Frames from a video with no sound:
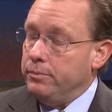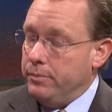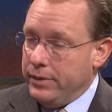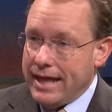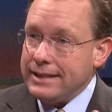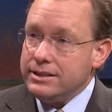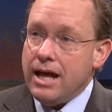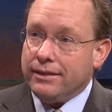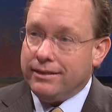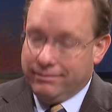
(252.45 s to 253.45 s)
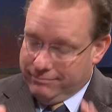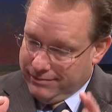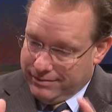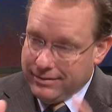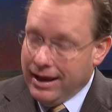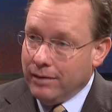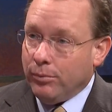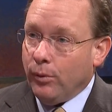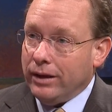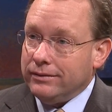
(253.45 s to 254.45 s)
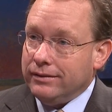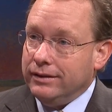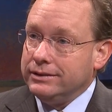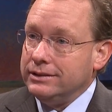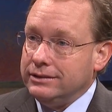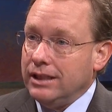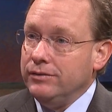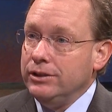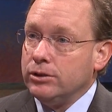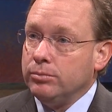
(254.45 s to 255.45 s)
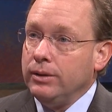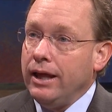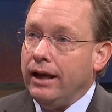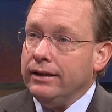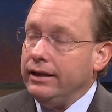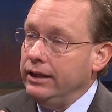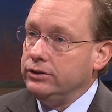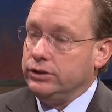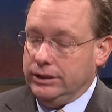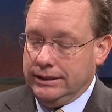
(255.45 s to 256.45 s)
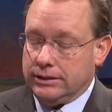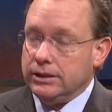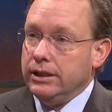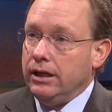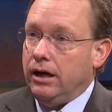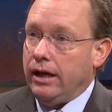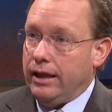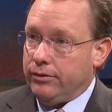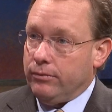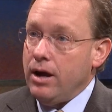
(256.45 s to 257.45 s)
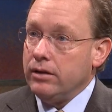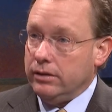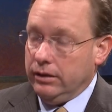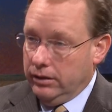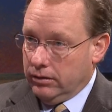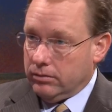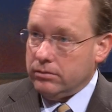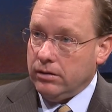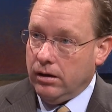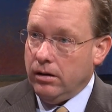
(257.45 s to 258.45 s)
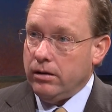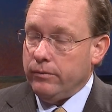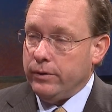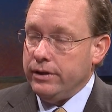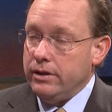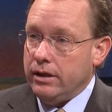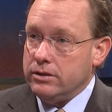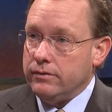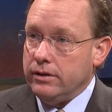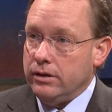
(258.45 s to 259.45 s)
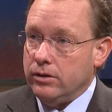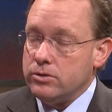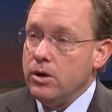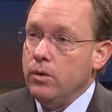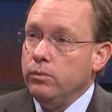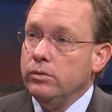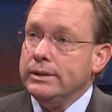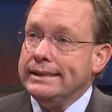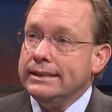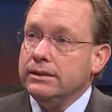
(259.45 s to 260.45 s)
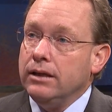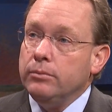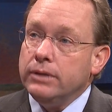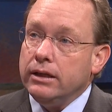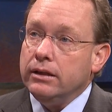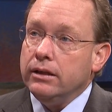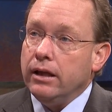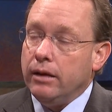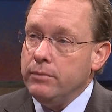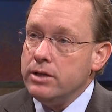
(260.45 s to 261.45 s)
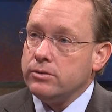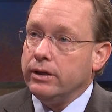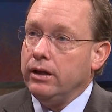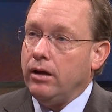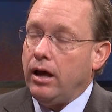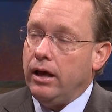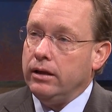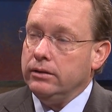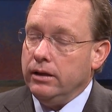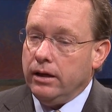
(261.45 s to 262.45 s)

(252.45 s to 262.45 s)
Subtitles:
But that's not the end point. This is a 7-year plan. Each year and throughout the year, within each of the years, we will be continually updating and measuring and